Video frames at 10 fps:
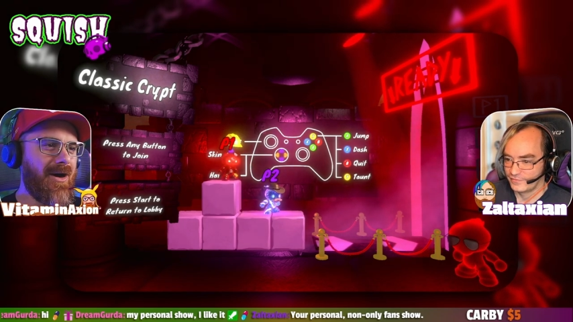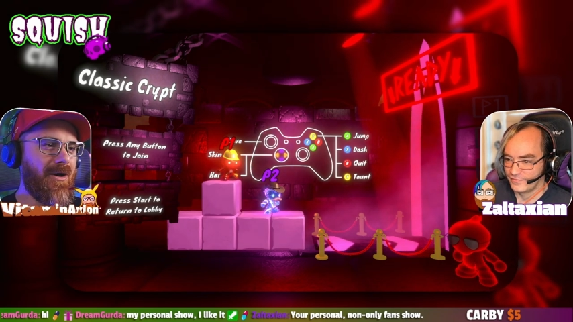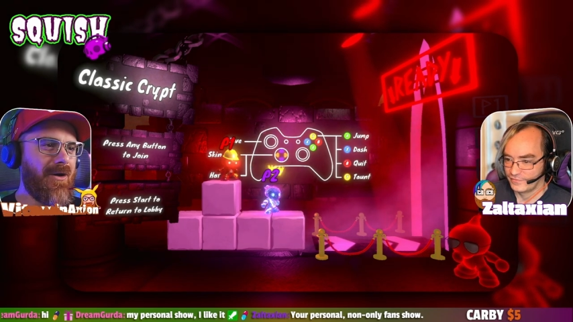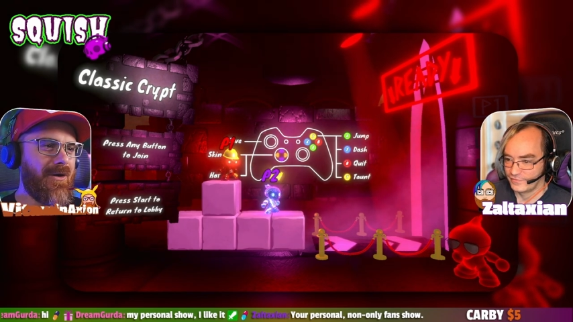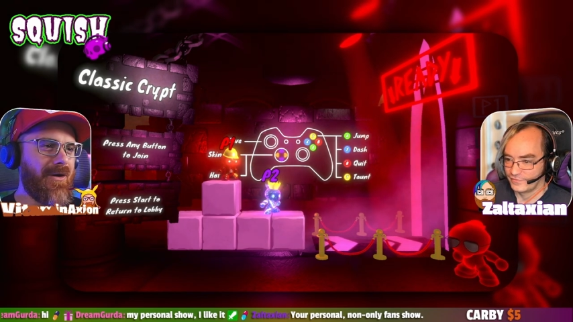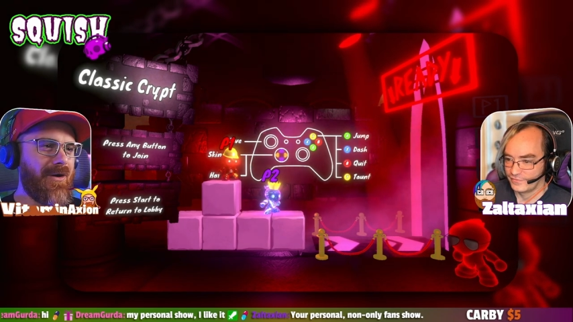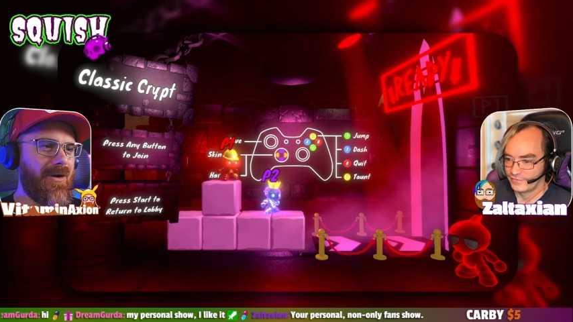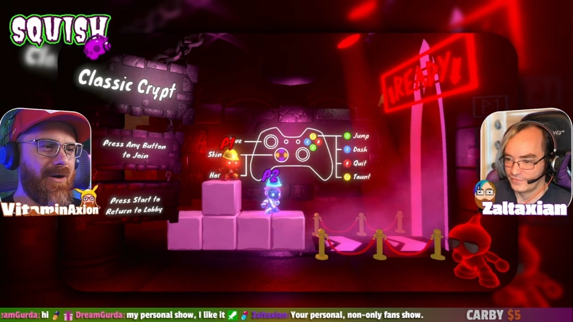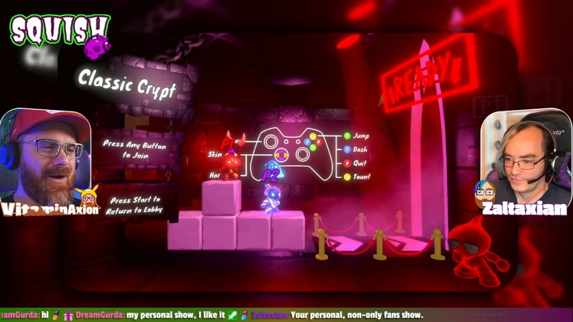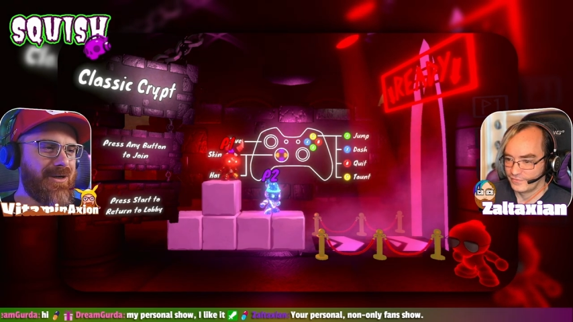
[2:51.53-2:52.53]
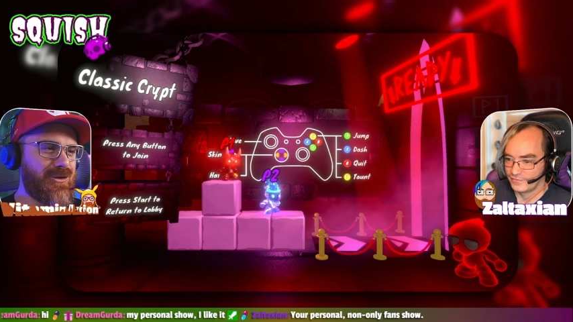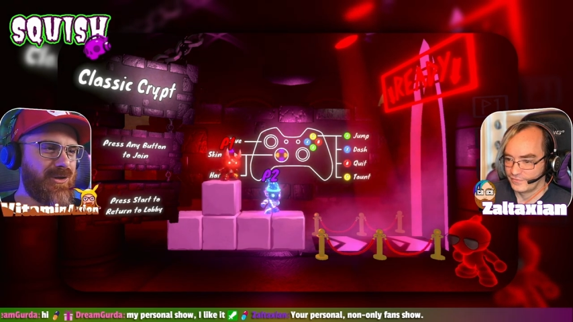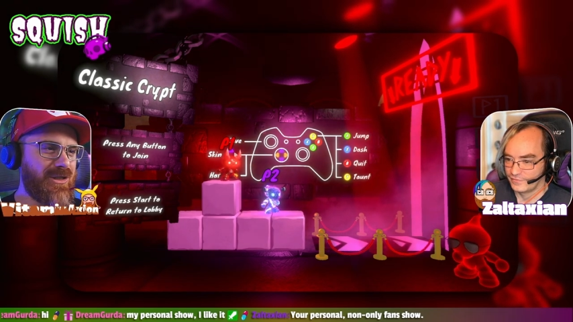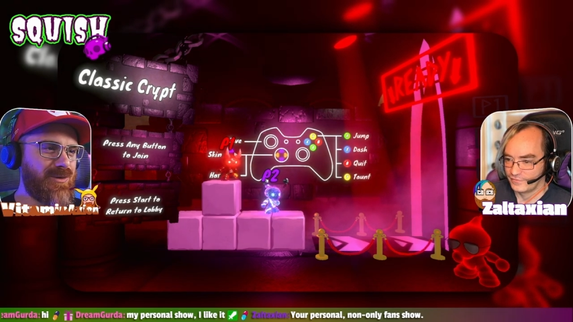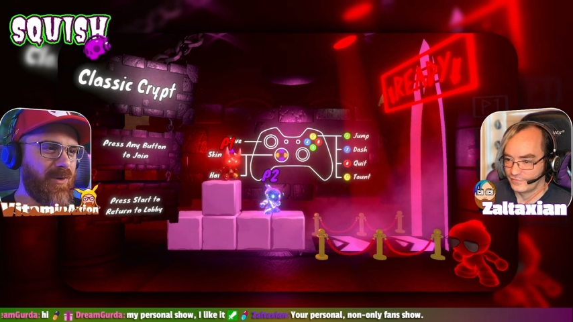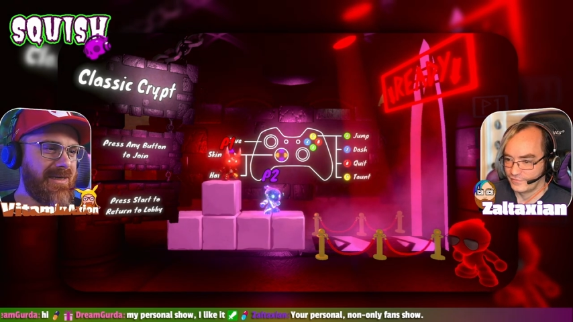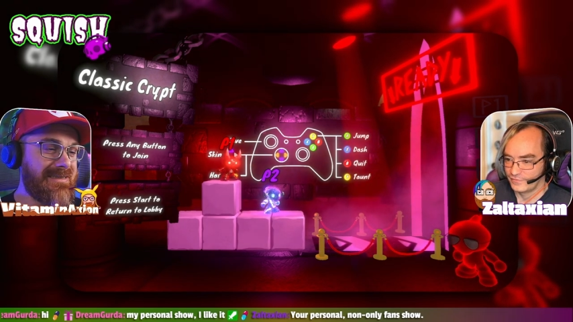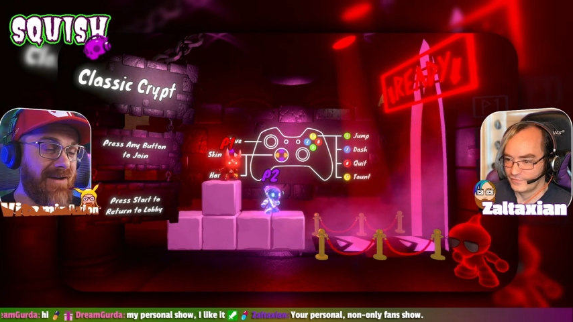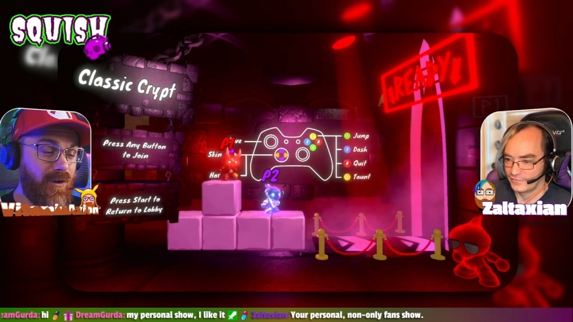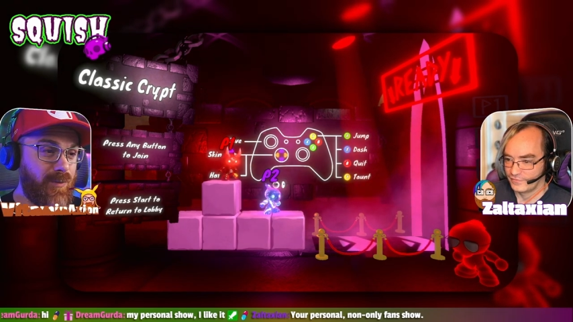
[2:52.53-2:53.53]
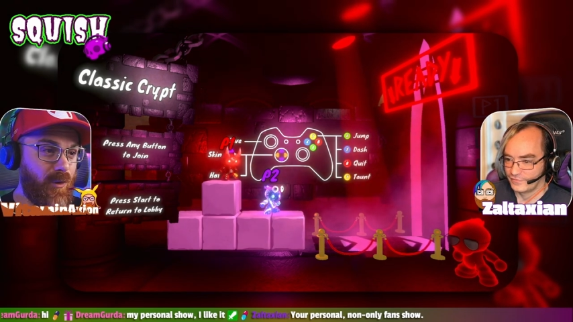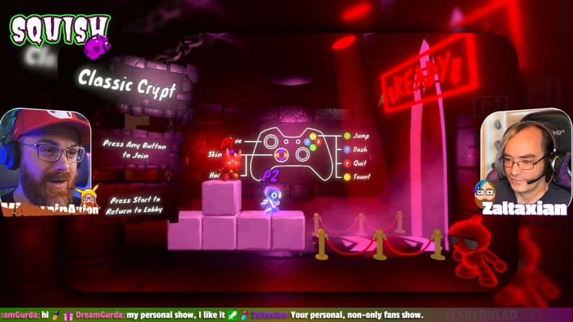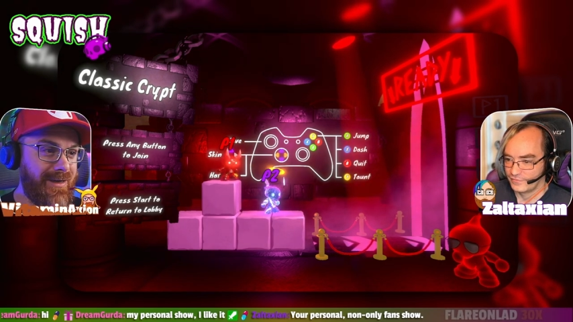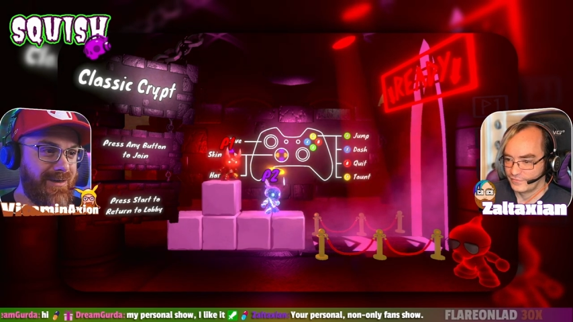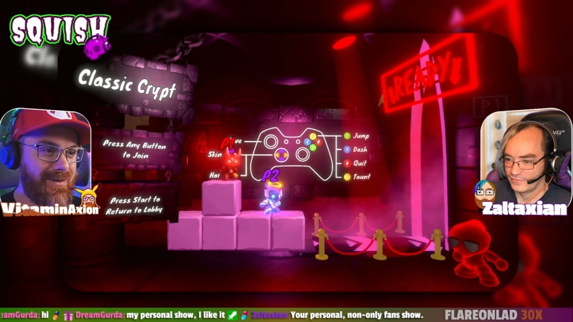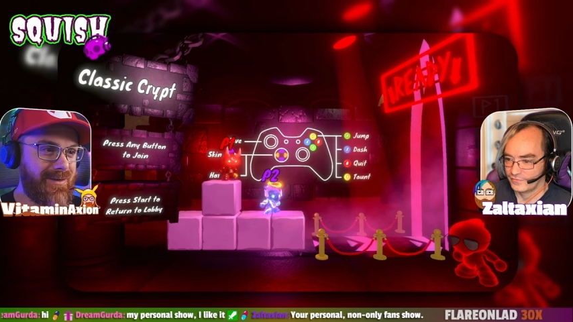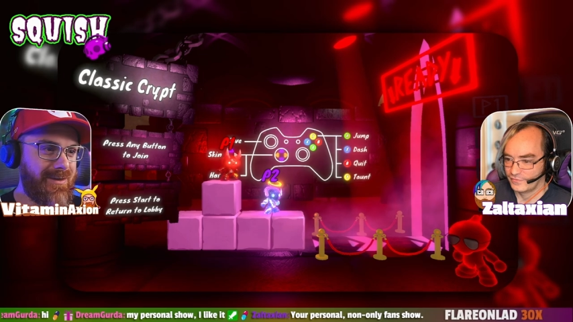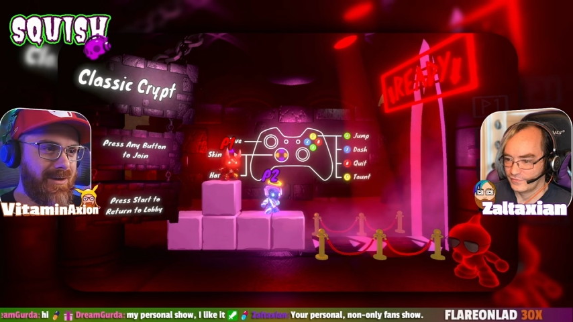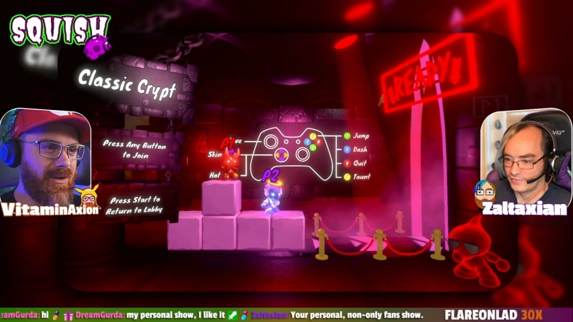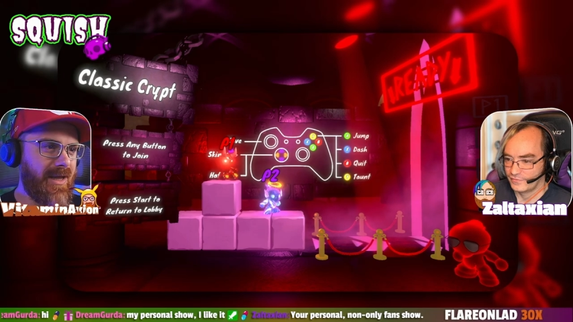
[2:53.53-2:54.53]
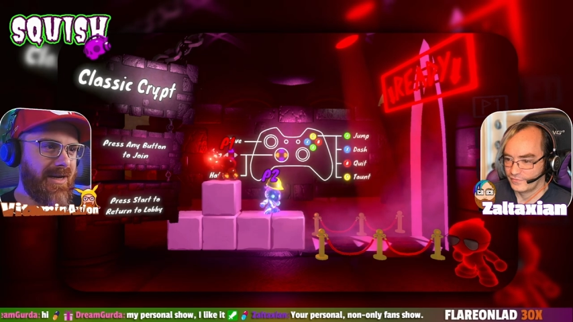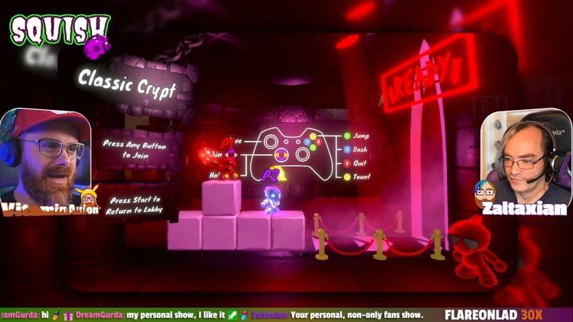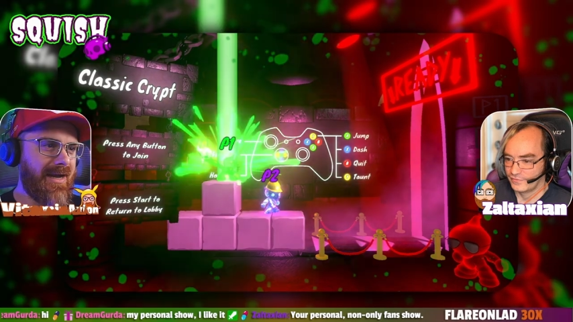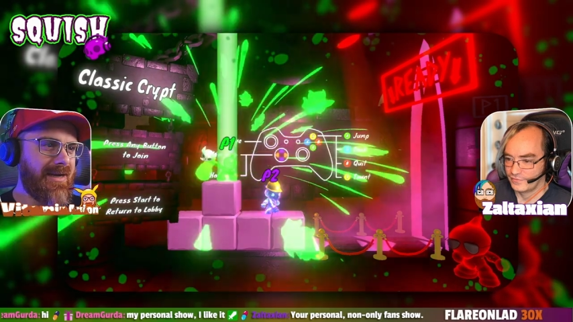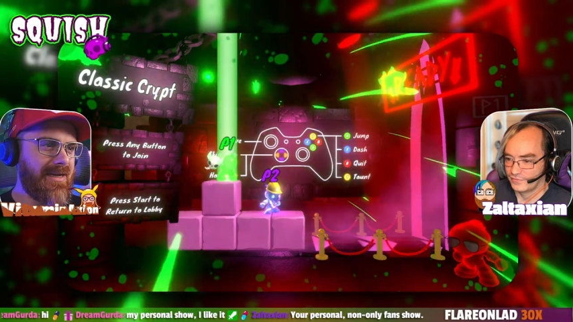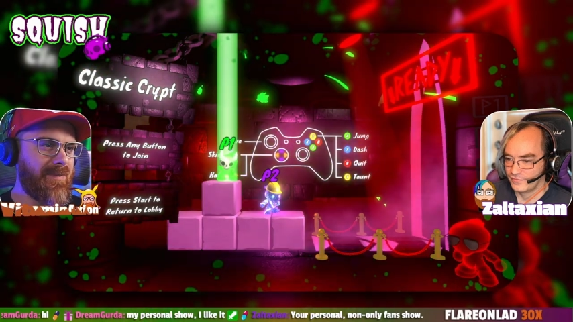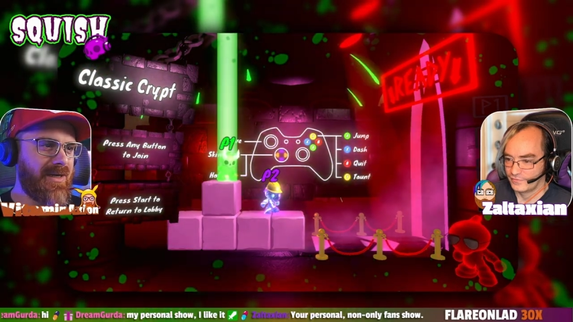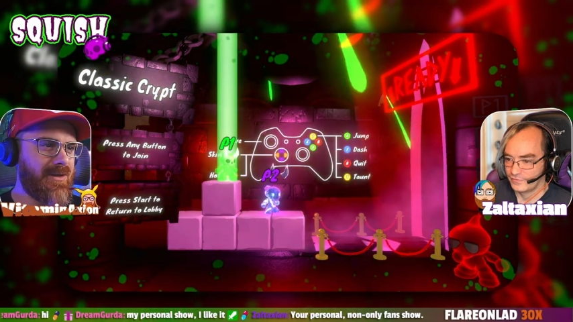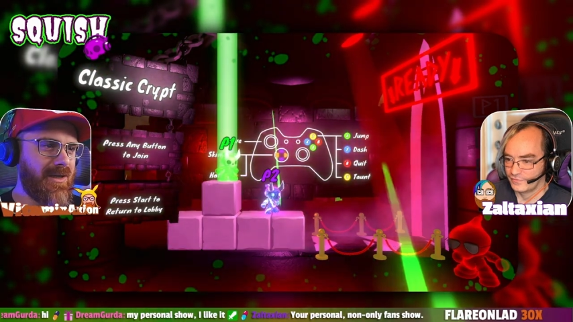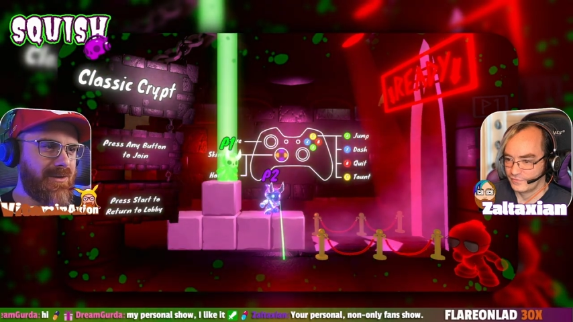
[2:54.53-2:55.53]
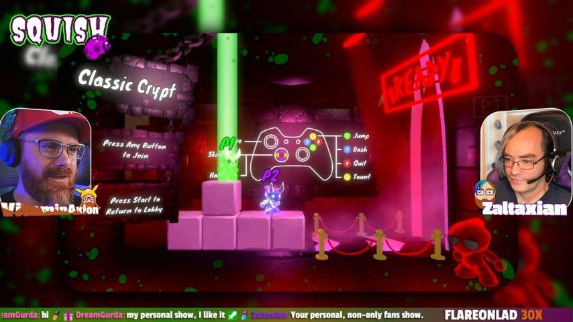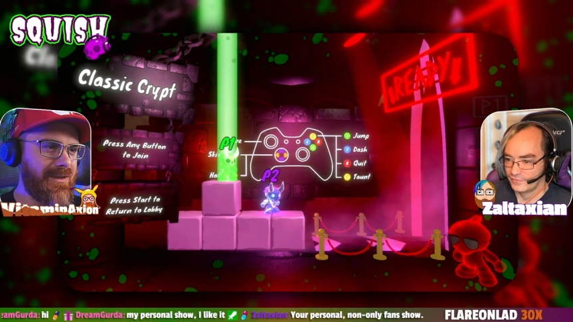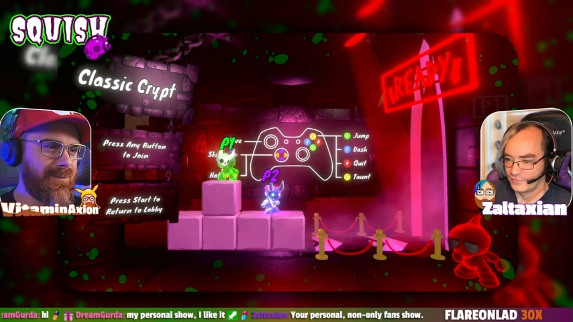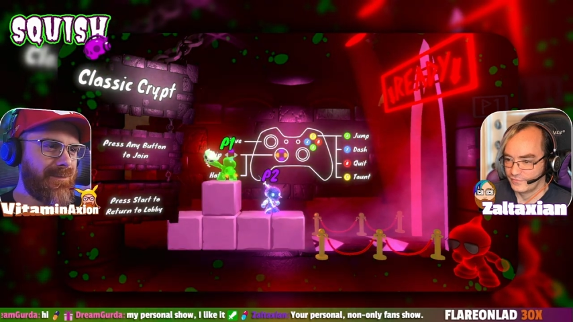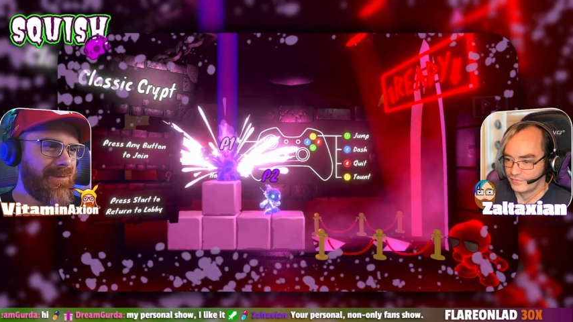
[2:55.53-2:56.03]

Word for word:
Speaker 1: Oh, a construction boy, devil boy. Come on, I got, I got to get better color here.